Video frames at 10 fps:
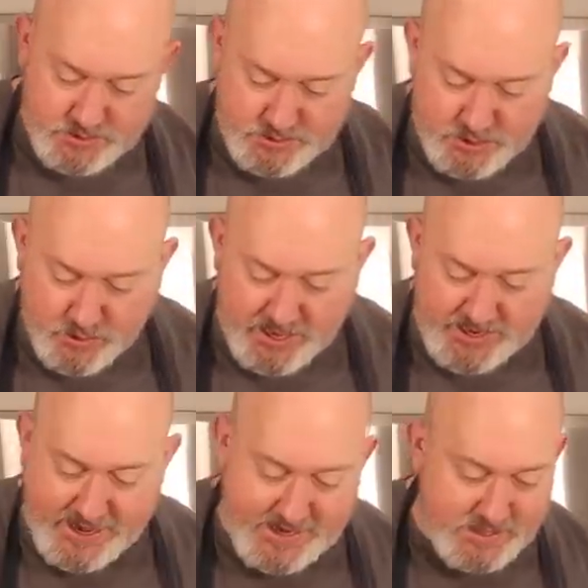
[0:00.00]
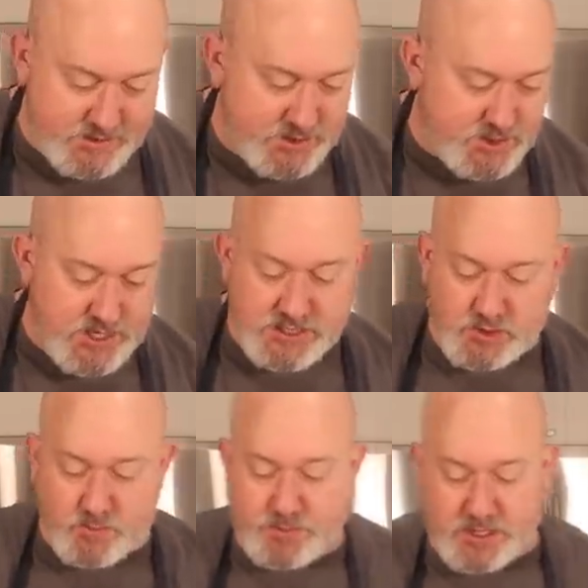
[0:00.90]
You know, I had 8 ounces of cheese,
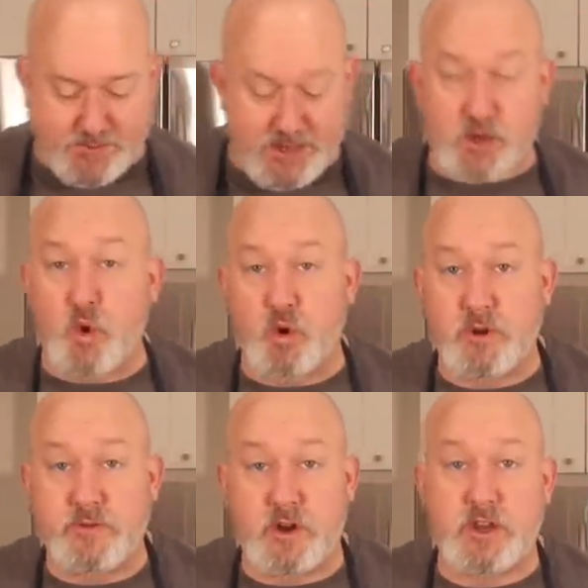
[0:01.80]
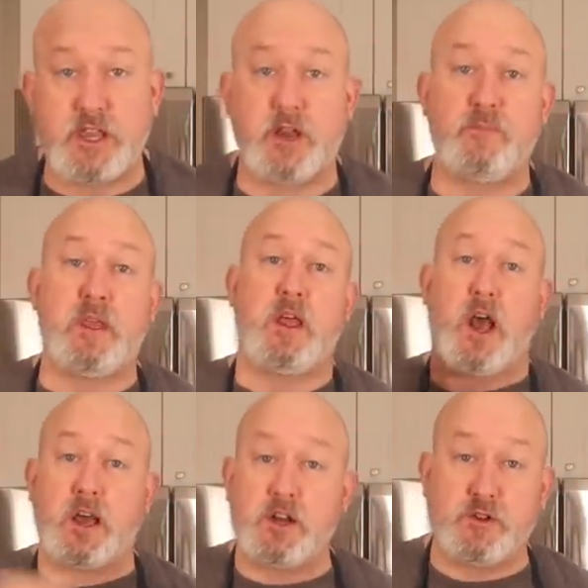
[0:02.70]
so I'm putting about a quarter of it on here.
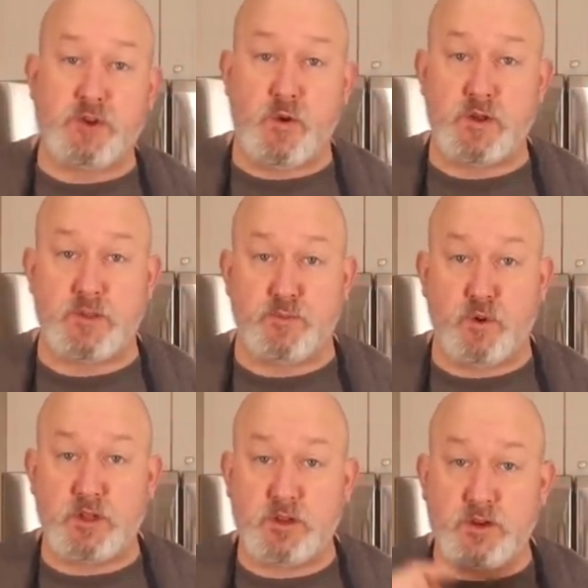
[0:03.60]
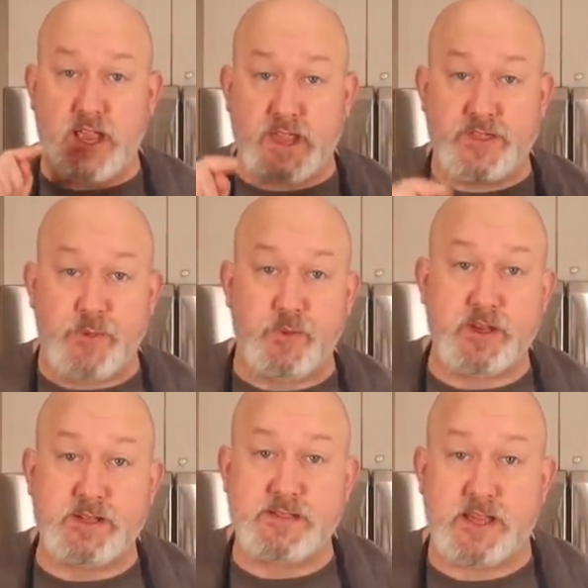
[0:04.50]
I'm gonna go throw it in the broiler, and then we're
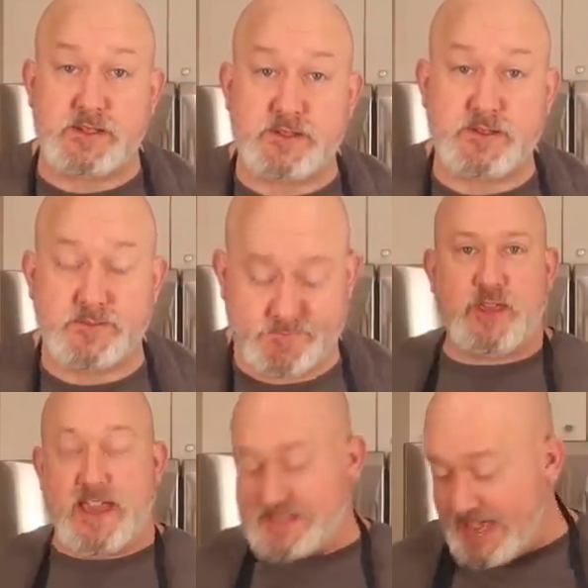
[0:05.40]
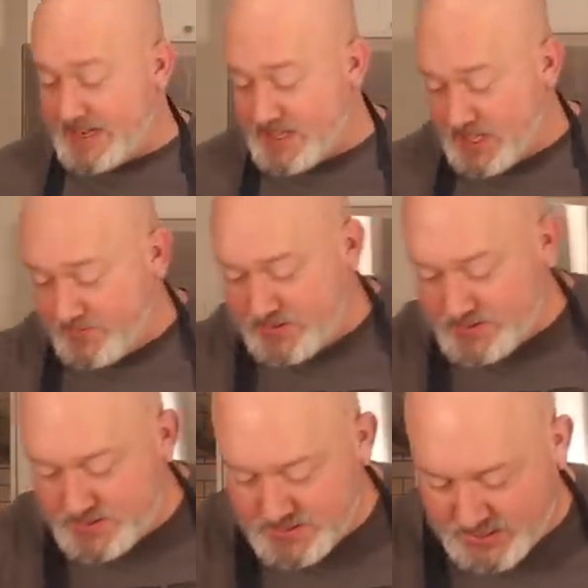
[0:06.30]
gonna taste. Okay, it's out of the oven.